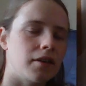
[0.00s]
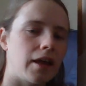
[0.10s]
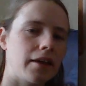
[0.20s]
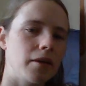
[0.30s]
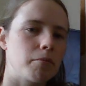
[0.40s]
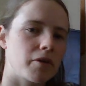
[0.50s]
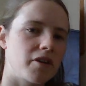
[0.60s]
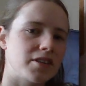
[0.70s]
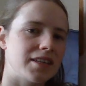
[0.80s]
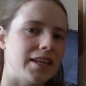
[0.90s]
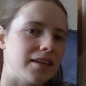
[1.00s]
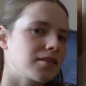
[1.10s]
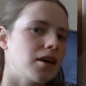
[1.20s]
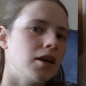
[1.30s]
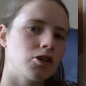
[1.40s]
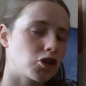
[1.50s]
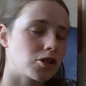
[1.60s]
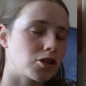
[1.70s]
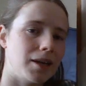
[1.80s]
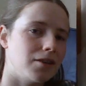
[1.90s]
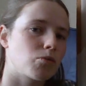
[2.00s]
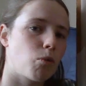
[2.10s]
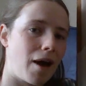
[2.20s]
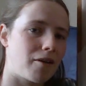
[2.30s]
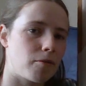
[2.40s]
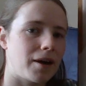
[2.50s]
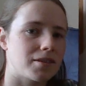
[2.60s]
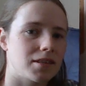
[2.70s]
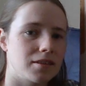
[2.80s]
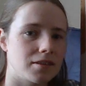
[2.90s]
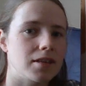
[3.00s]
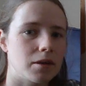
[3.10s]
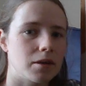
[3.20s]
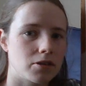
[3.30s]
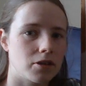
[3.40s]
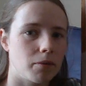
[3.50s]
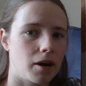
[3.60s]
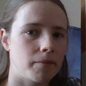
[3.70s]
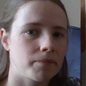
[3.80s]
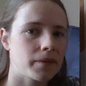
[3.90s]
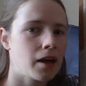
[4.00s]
that number underneath, just means whereabouts in the sequence you are.